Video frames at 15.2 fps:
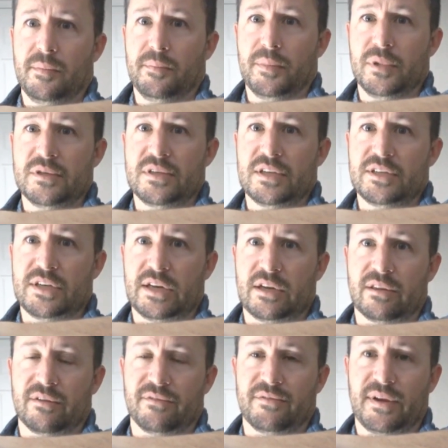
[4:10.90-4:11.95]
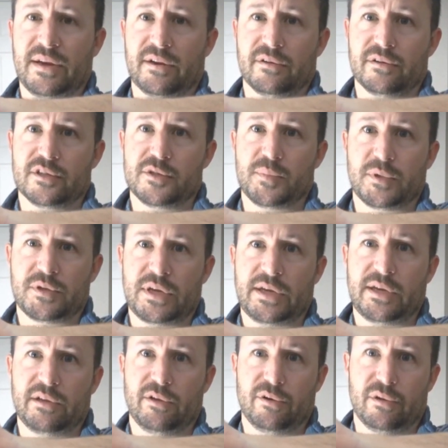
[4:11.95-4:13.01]
positioning of the fingers,
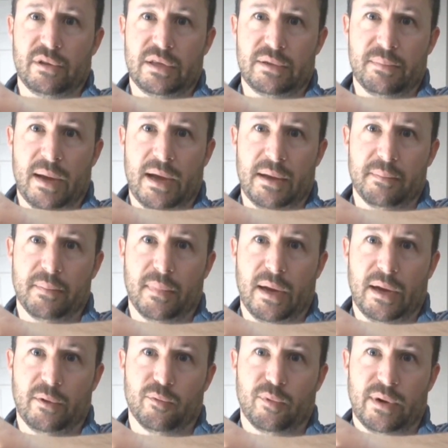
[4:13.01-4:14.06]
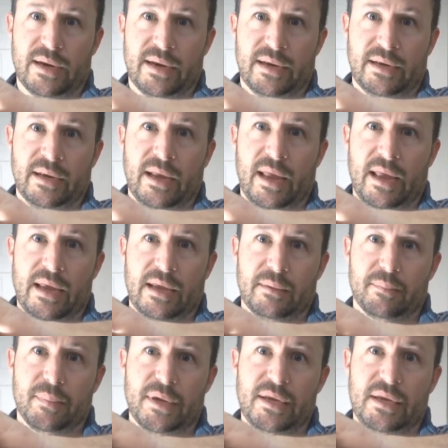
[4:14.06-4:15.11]
particularly my ring
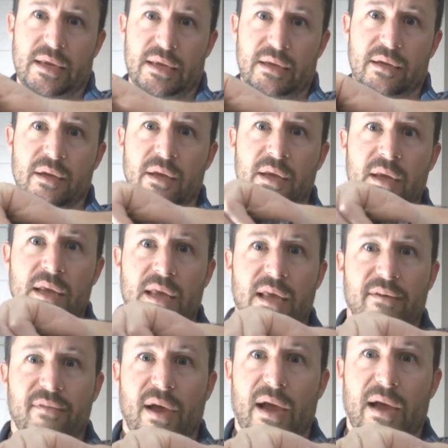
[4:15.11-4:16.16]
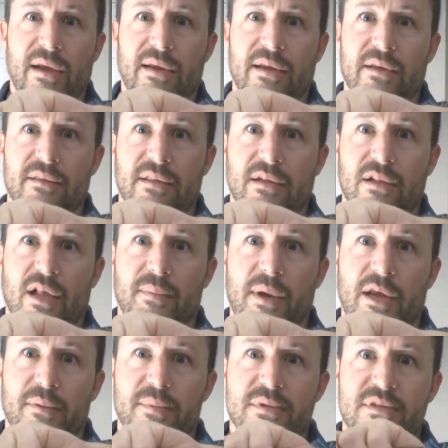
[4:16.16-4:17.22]
and pinky, if I get the club
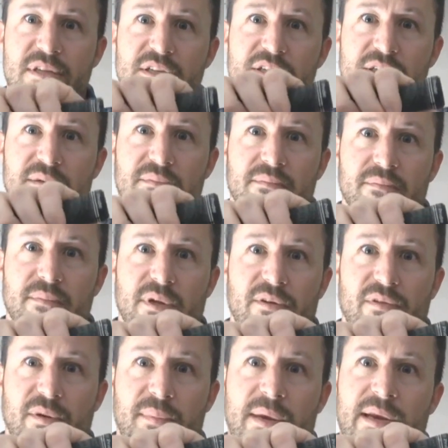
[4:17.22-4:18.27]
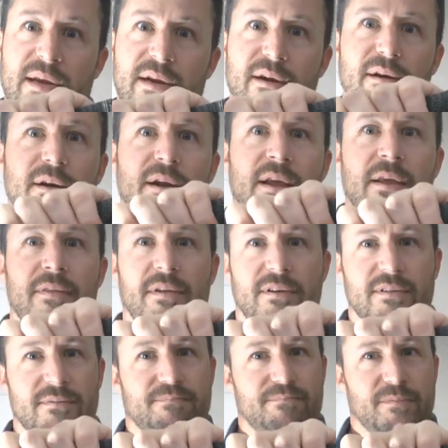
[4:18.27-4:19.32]
out of position. But if I'm here,
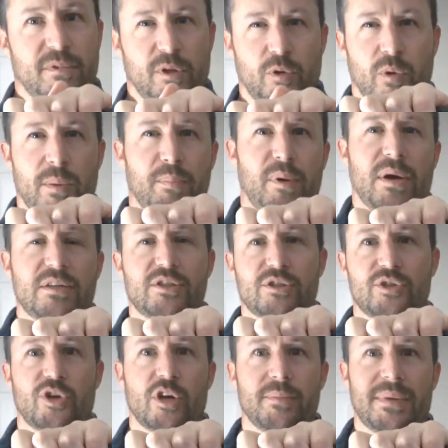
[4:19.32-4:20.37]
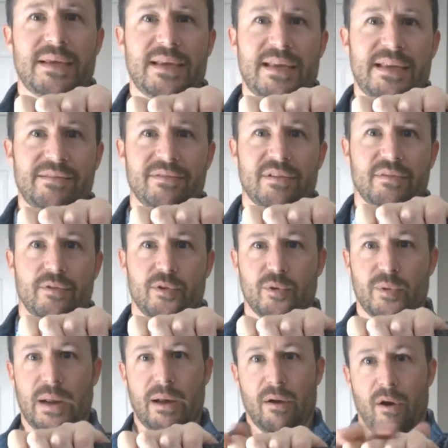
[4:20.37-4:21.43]
the grip pressure is going to be even
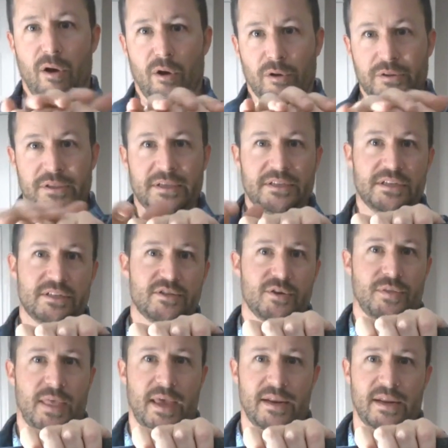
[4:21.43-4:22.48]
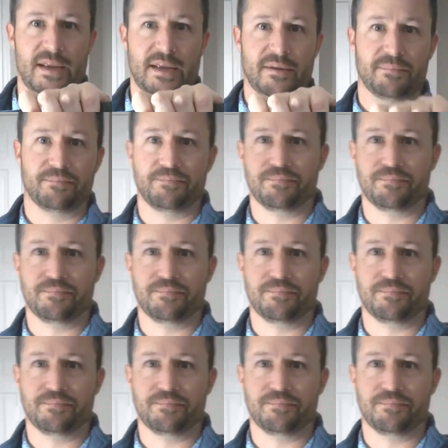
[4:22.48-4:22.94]
throughout all digits on that hand.